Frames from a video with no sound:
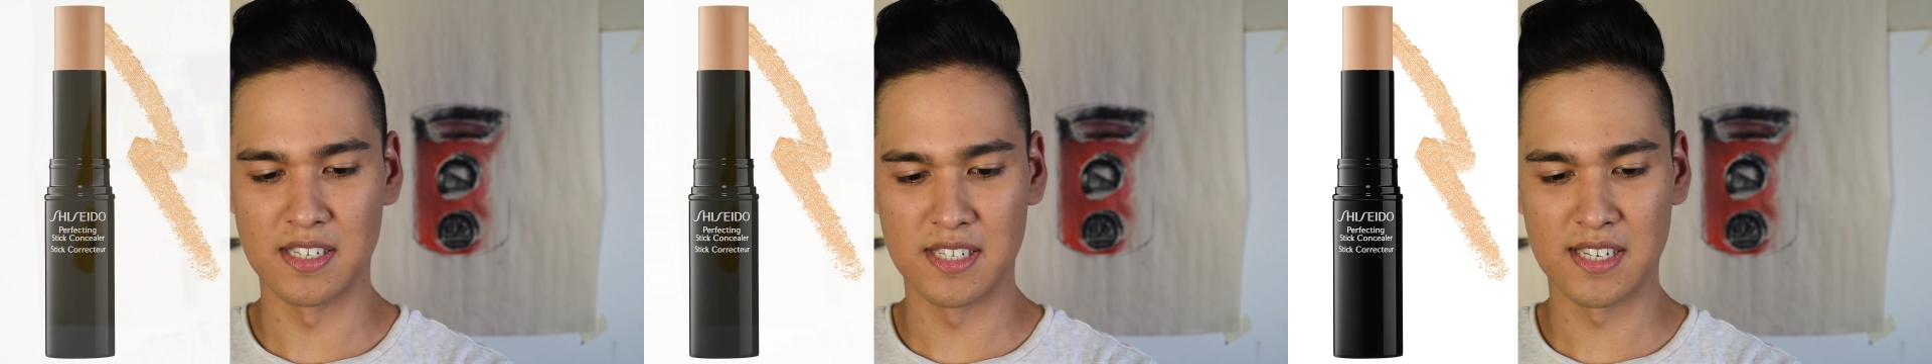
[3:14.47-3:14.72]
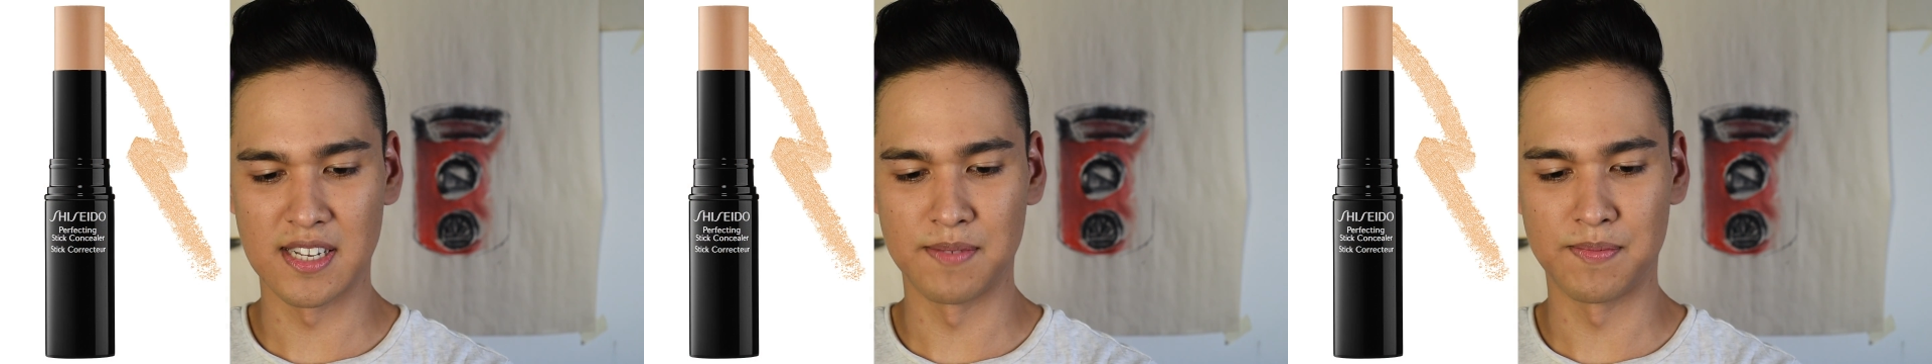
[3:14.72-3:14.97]

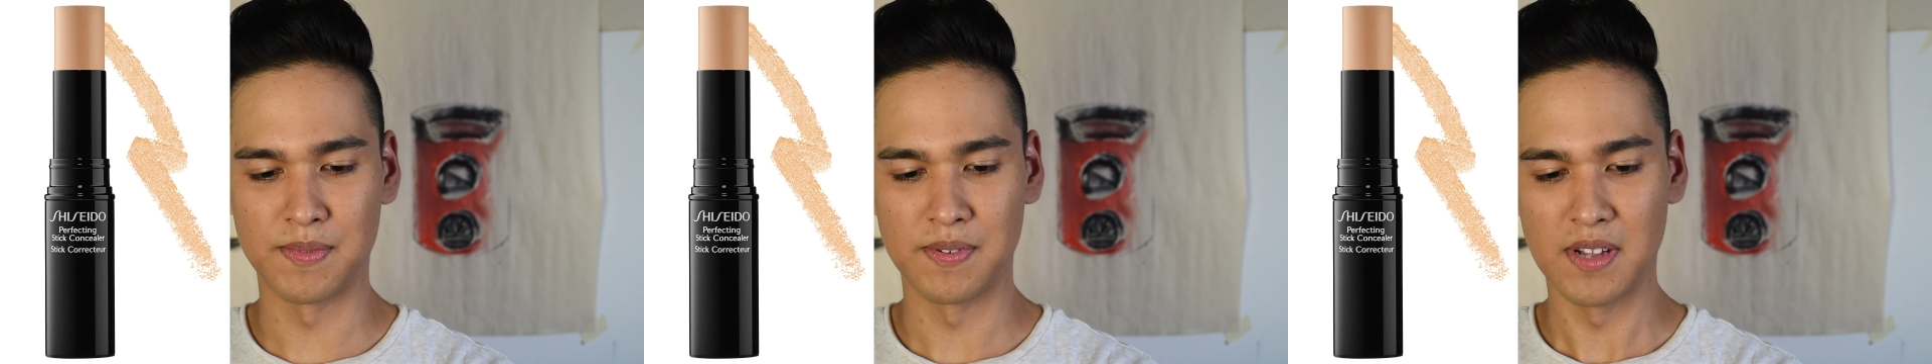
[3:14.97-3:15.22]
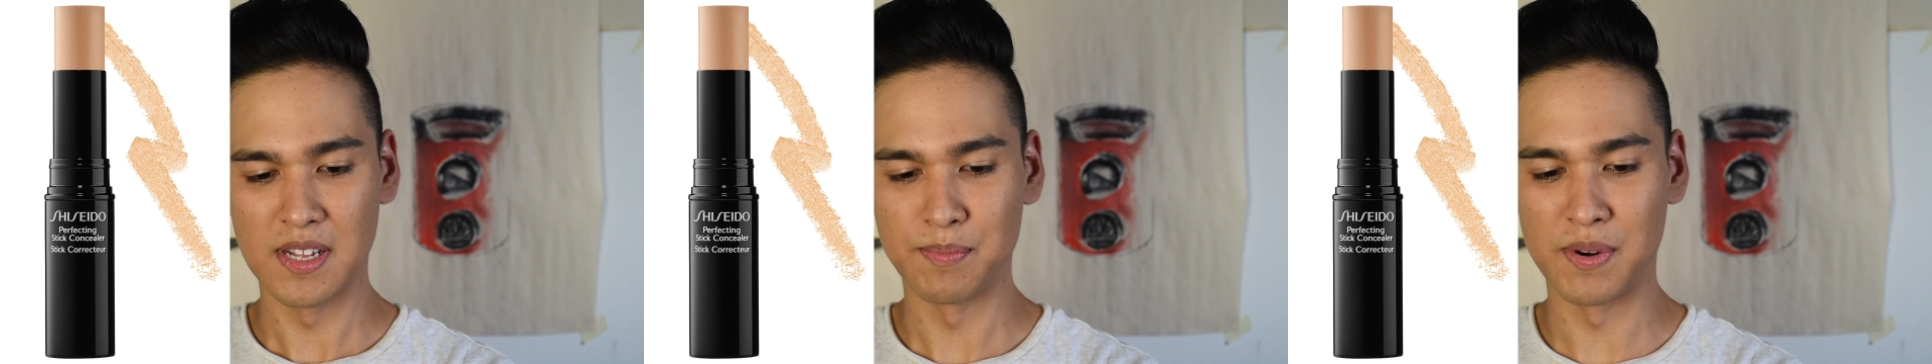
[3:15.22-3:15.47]
Skin
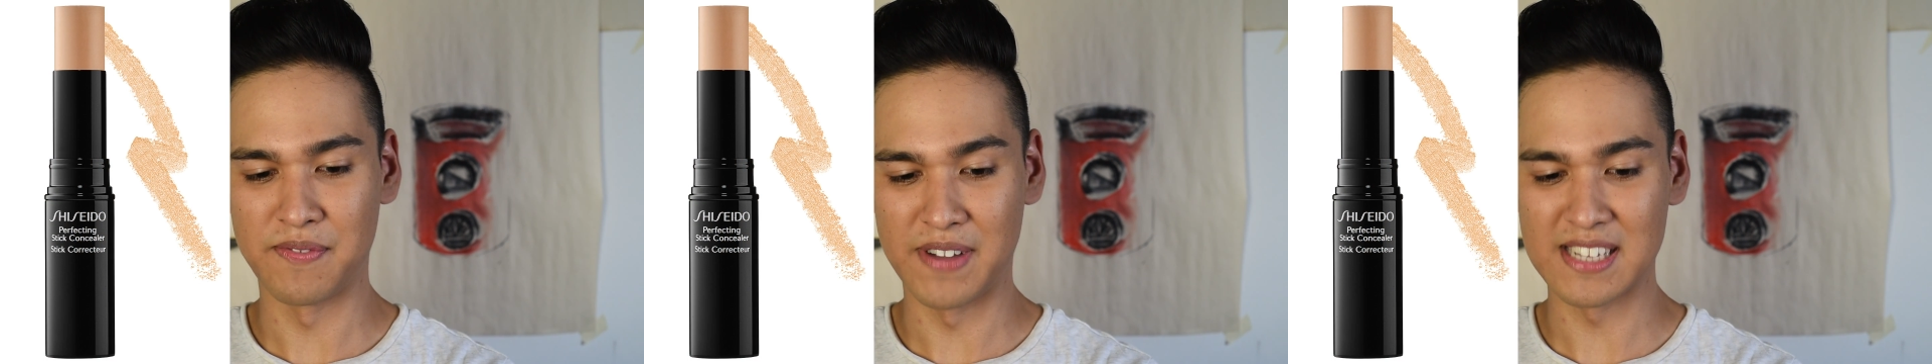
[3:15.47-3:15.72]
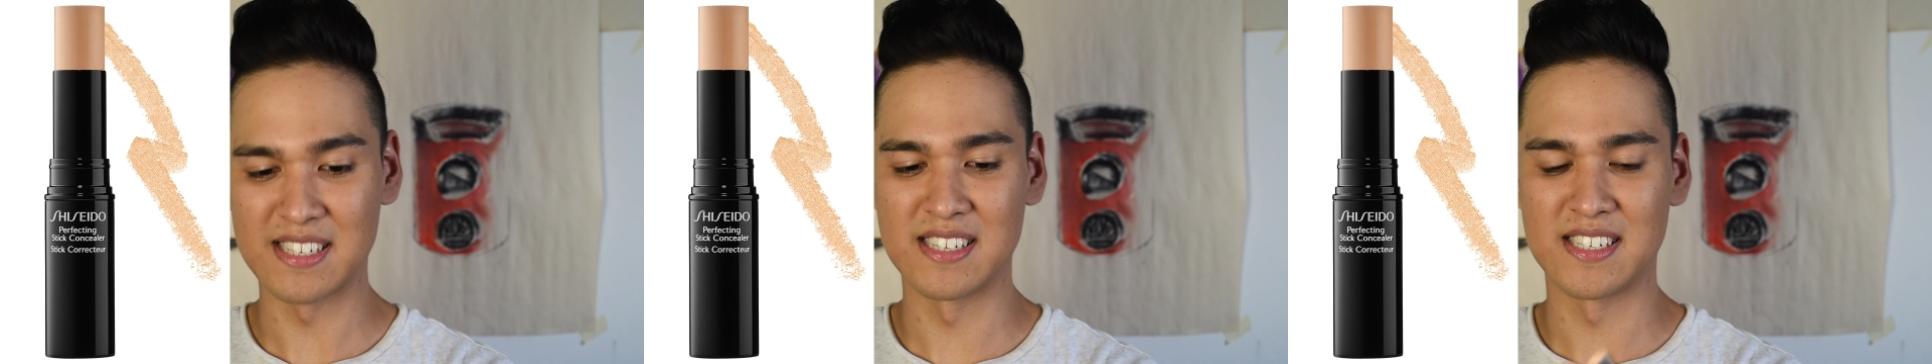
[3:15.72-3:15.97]

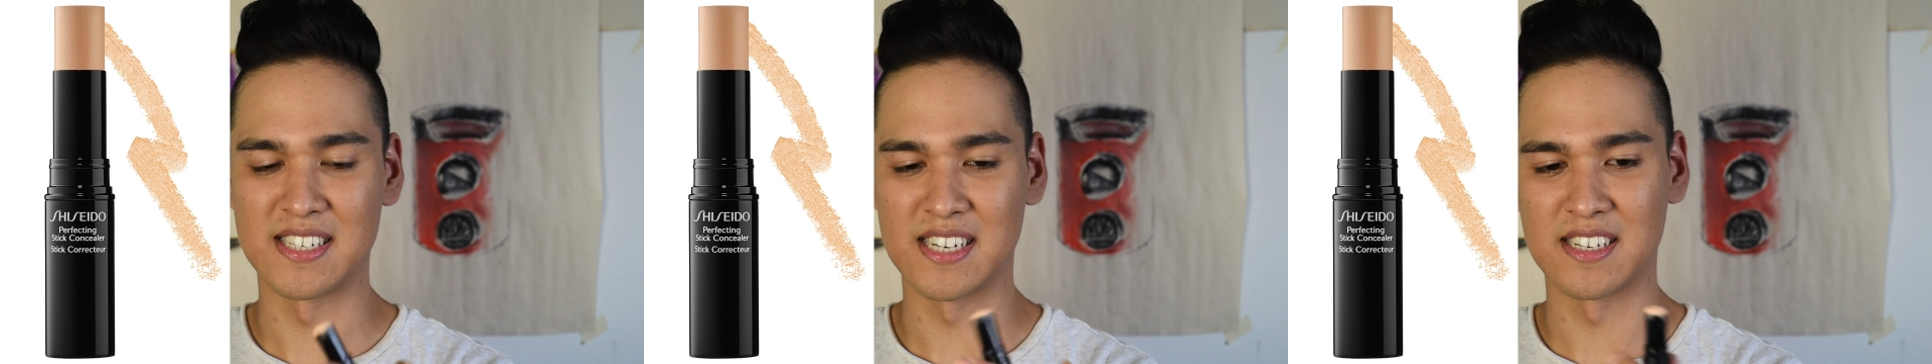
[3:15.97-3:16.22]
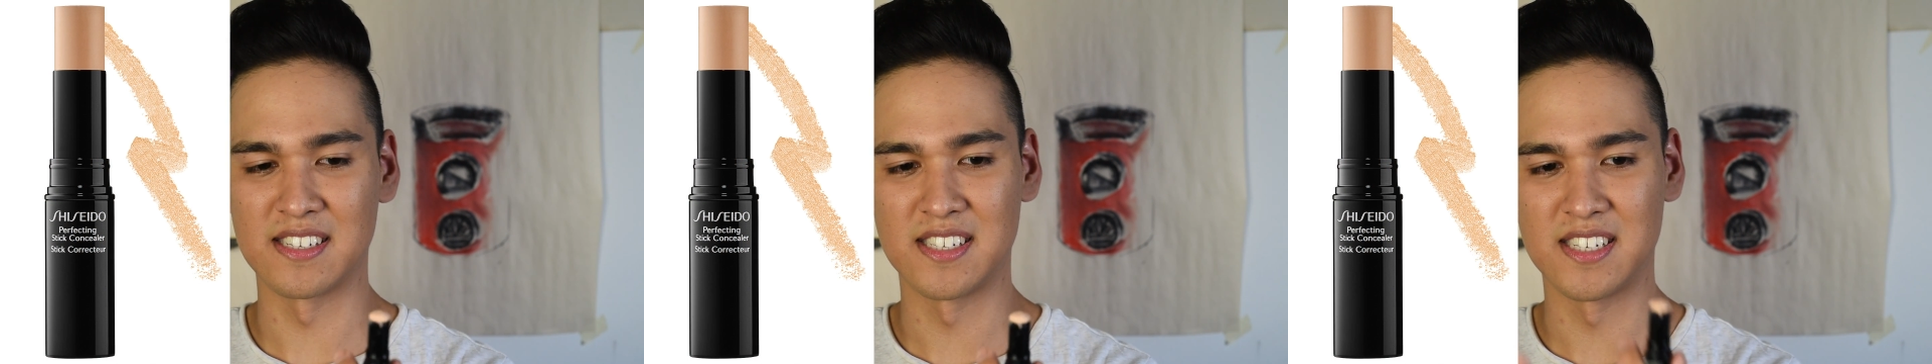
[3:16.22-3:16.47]
Perfecting
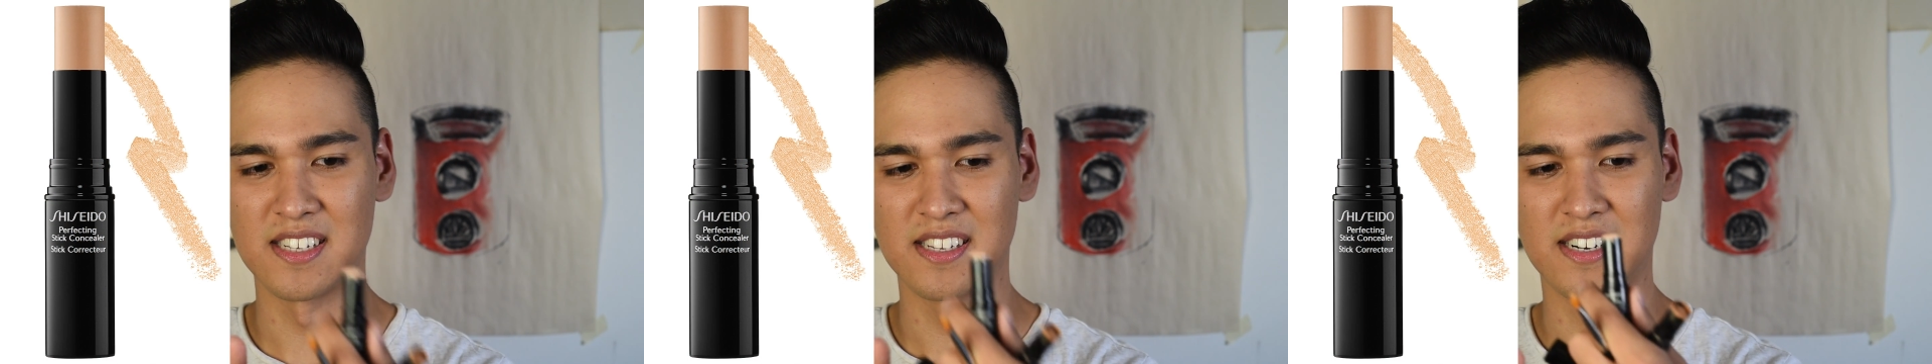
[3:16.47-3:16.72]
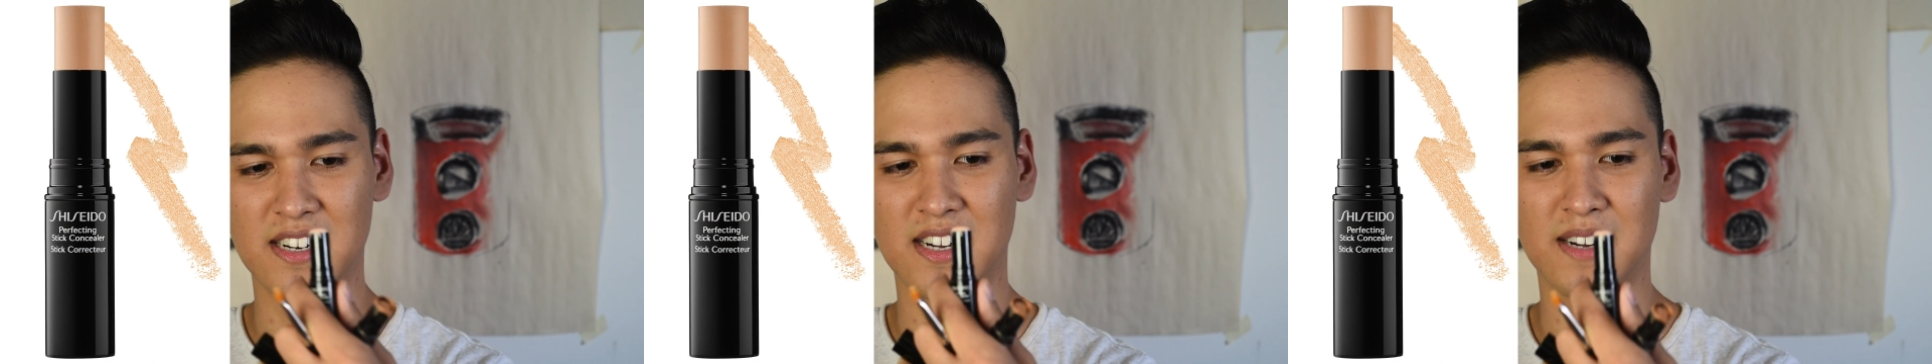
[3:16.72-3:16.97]
Stick
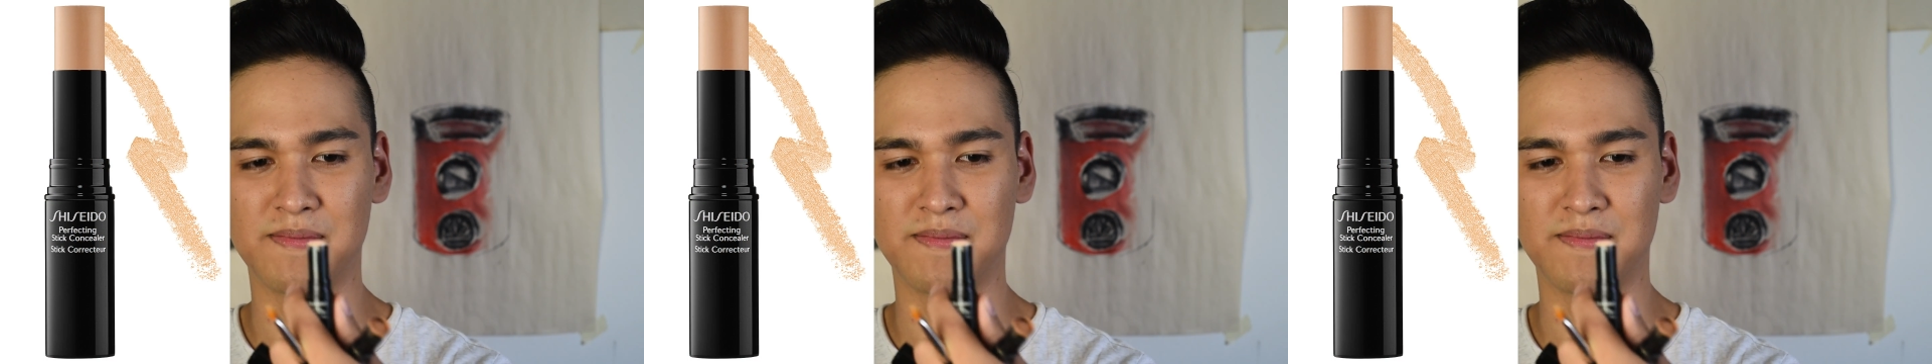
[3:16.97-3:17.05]
Concealer.